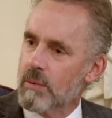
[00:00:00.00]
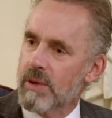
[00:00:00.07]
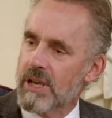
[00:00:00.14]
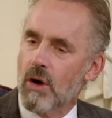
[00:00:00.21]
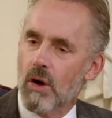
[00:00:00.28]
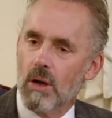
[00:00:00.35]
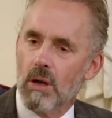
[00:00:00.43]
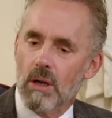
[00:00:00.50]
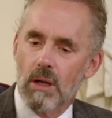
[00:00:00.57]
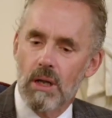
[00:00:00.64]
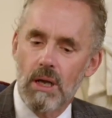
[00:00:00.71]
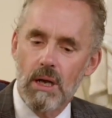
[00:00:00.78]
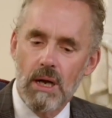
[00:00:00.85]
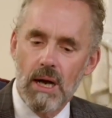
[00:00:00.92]
we call
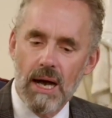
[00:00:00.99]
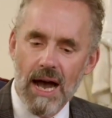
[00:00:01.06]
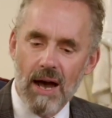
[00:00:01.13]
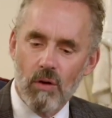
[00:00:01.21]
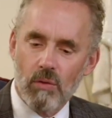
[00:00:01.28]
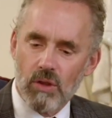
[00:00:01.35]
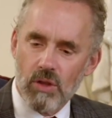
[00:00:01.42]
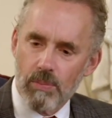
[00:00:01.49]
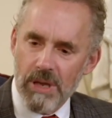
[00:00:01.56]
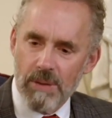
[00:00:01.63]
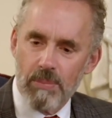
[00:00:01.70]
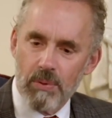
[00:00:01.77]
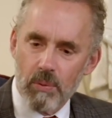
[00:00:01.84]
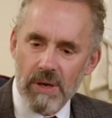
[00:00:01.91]
out the
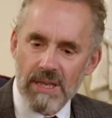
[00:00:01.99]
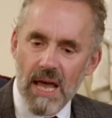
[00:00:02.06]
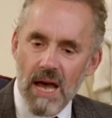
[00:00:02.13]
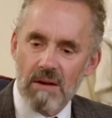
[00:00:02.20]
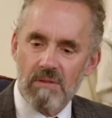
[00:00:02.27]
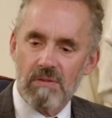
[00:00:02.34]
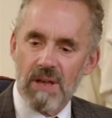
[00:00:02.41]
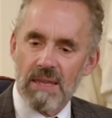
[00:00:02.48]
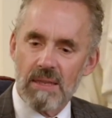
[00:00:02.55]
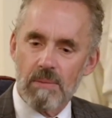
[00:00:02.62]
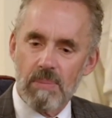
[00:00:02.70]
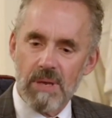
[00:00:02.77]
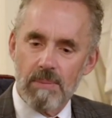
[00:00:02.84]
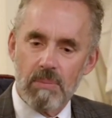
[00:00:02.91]
people we love and the
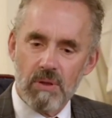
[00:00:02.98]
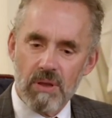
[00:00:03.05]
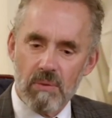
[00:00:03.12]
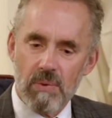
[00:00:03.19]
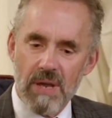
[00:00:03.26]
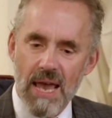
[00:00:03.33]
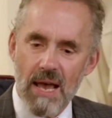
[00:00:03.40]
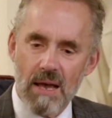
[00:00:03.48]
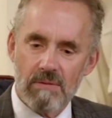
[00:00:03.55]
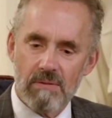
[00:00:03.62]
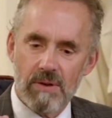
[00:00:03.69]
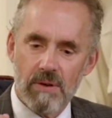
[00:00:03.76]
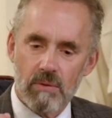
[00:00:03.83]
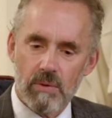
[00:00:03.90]
people that we
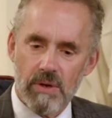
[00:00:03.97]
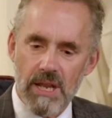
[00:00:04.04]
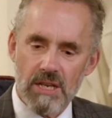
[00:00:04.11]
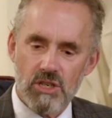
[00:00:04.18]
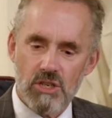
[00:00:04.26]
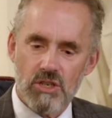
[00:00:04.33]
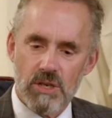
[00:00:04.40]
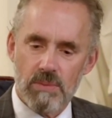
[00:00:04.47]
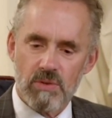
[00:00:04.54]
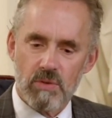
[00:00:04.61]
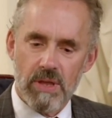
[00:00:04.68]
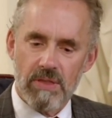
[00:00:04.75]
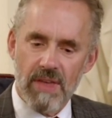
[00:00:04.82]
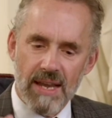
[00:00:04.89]
have relationships
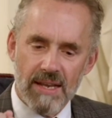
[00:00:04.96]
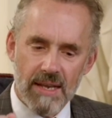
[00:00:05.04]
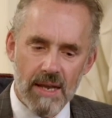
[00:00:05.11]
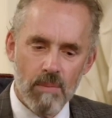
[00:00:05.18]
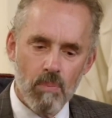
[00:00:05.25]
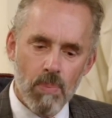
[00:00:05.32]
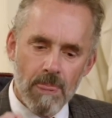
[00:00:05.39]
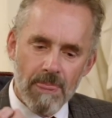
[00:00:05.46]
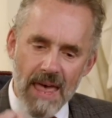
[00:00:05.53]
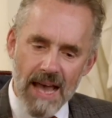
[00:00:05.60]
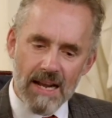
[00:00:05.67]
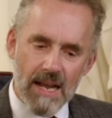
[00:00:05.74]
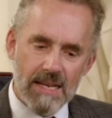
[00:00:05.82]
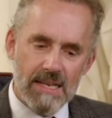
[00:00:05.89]
with. And
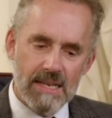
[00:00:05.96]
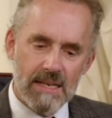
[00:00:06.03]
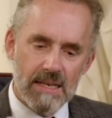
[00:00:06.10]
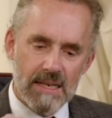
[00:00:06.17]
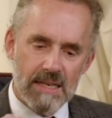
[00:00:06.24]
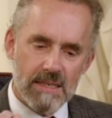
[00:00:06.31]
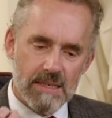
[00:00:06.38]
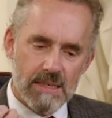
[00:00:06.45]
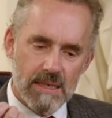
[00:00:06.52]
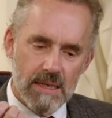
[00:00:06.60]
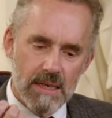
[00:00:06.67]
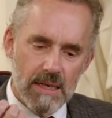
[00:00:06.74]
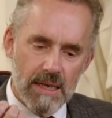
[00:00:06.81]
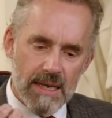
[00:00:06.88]
that idea is,
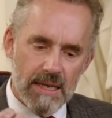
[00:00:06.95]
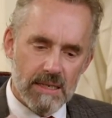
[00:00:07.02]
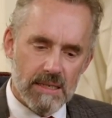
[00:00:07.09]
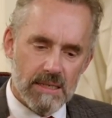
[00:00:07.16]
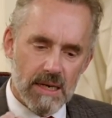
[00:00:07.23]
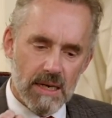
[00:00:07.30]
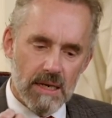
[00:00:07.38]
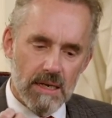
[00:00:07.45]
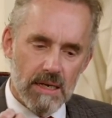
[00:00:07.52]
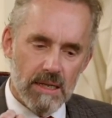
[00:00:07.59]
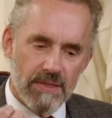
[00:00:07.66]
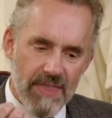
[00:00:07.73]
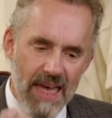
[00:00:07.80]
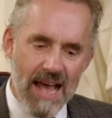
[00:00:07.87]
is
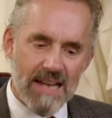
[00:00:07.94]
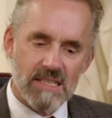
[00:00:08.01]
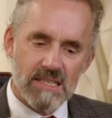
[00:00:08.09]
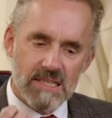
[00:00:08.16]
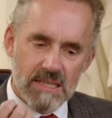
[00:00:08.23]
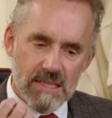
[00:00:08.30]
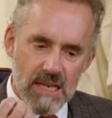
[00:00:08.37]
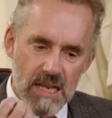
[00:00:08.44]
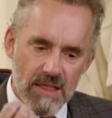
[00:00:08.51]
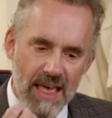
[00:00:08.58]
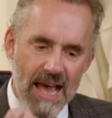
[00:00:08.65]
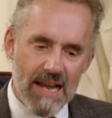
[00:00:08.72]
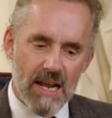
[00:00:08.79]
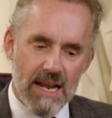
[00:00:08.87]
that's
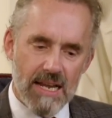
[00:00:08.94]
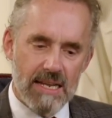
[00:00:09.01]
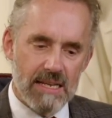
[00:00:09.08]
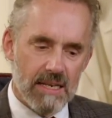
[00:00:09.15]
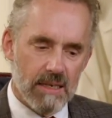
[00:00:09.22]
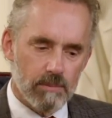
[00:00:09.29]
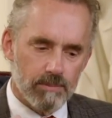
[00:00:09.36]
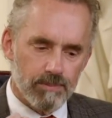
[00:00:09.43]
that idea,